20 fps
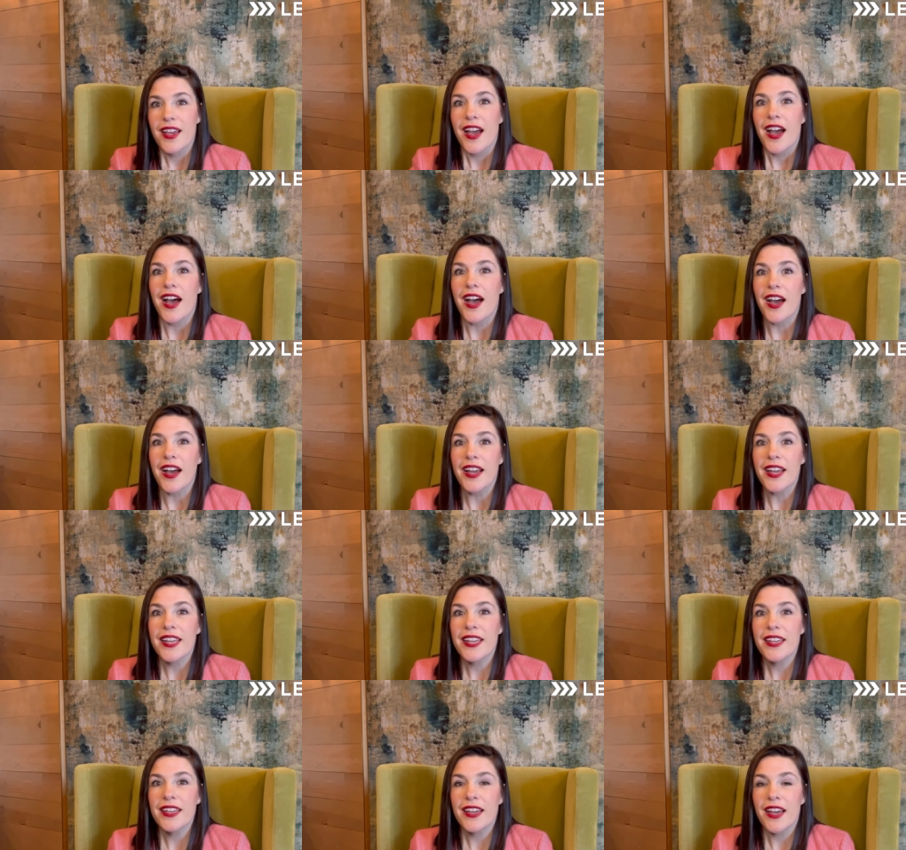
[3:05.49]

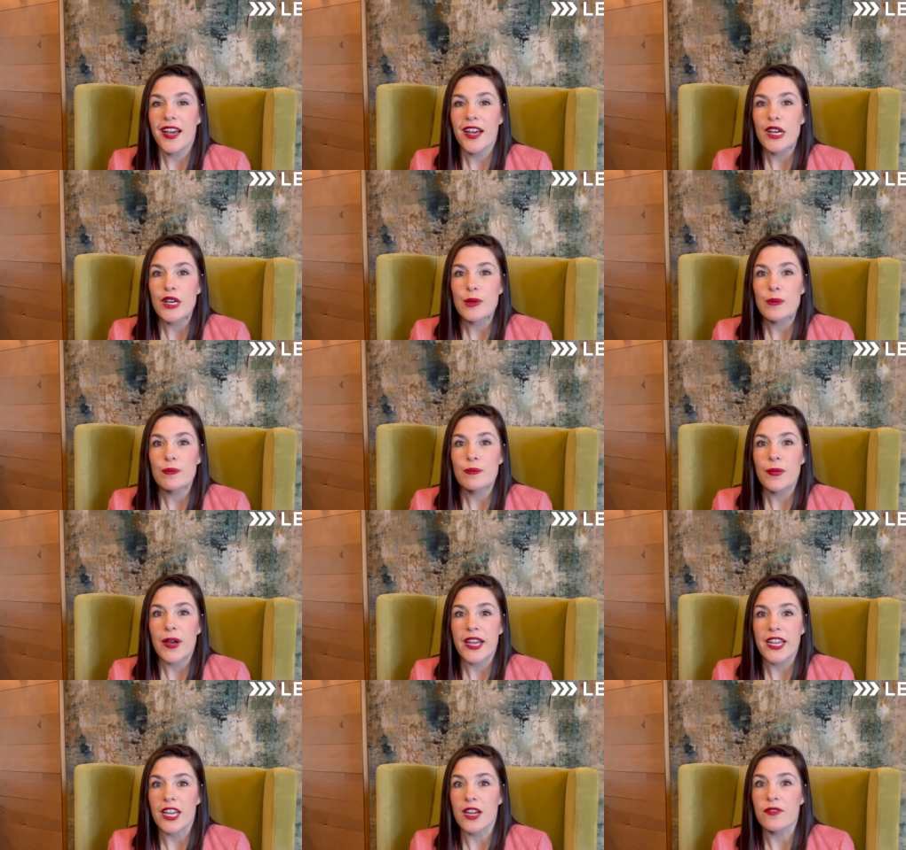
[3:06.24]
I, um,
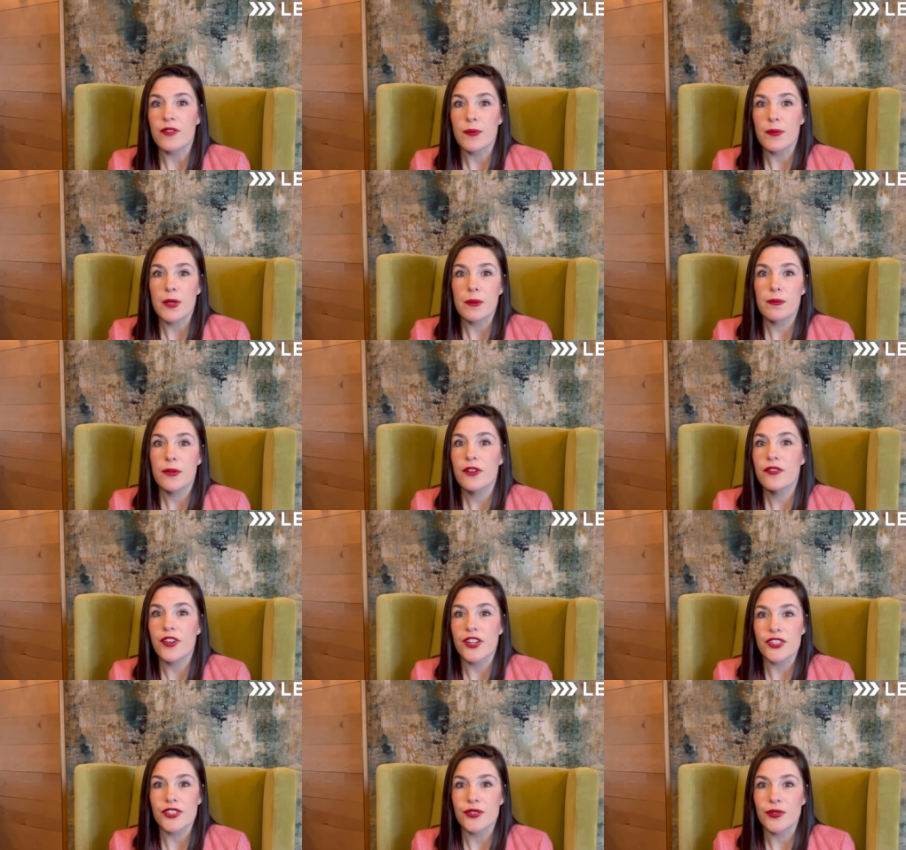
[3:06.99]
I come from the
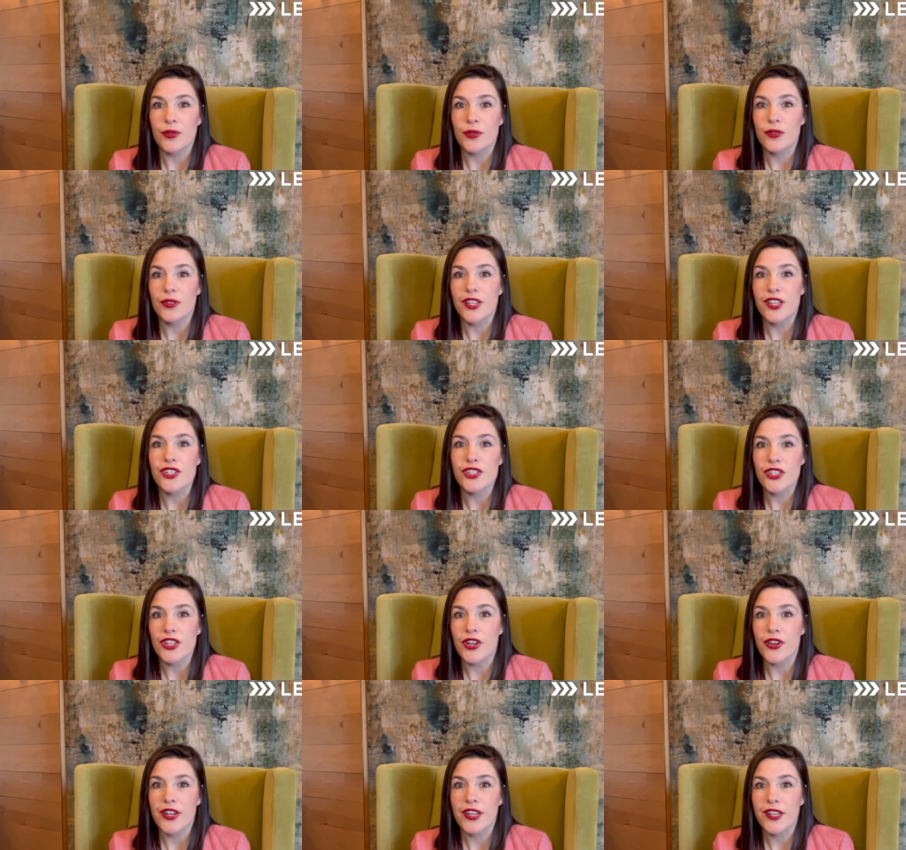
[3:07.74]
professional
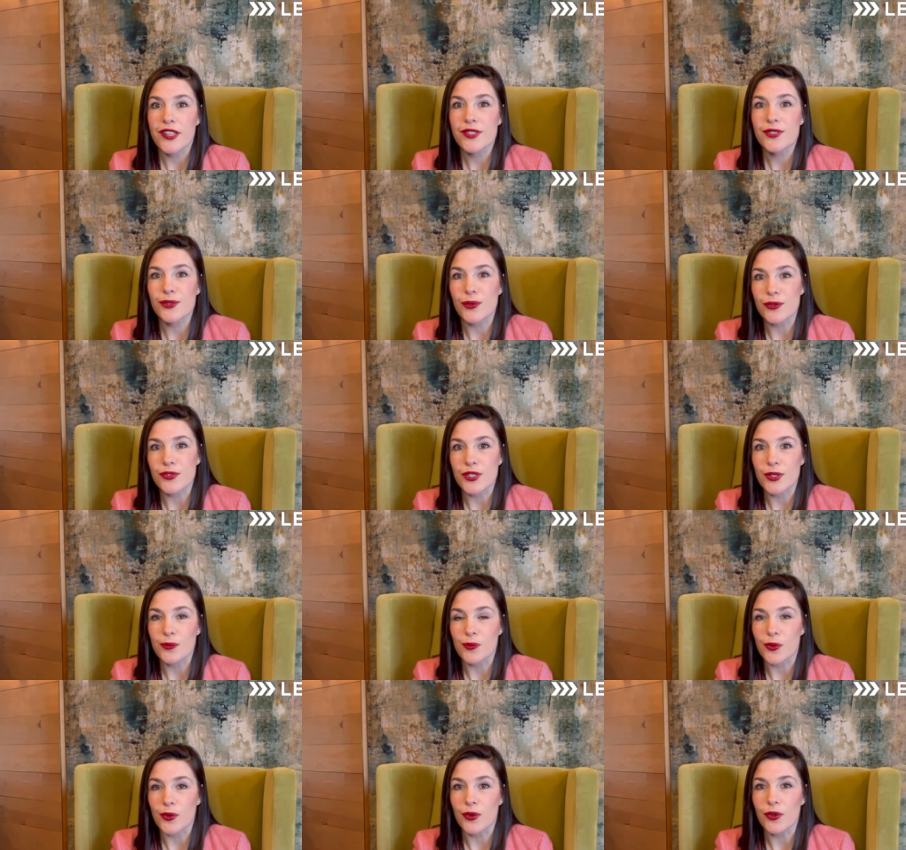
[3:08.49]
engineering consulting
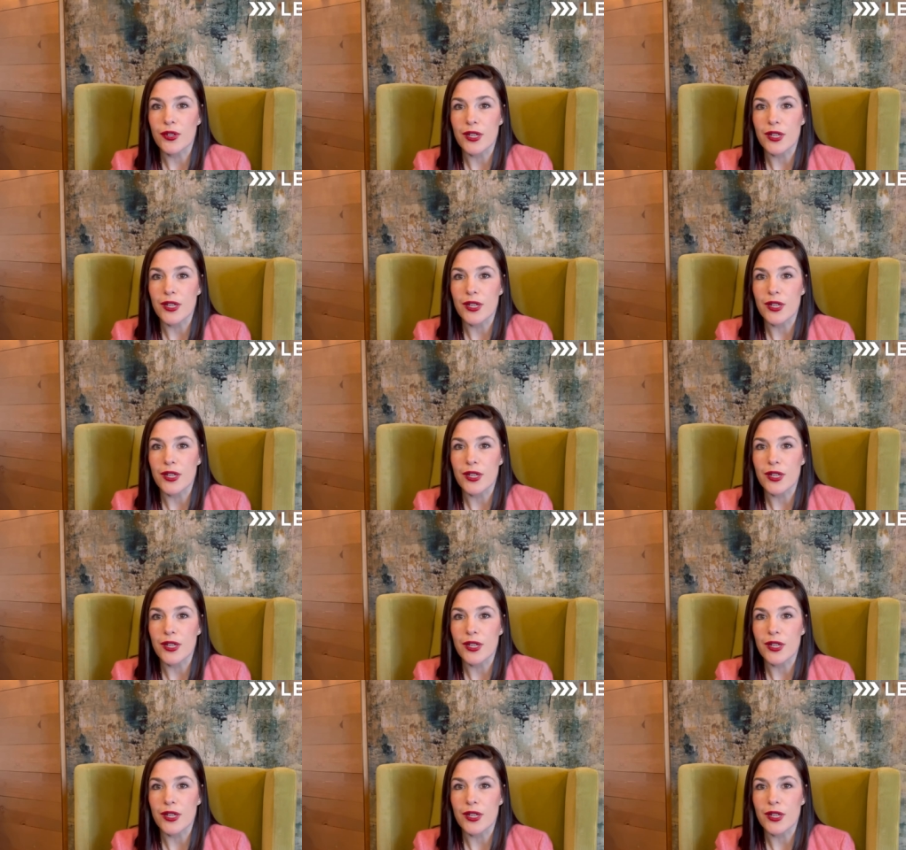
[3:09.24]
world.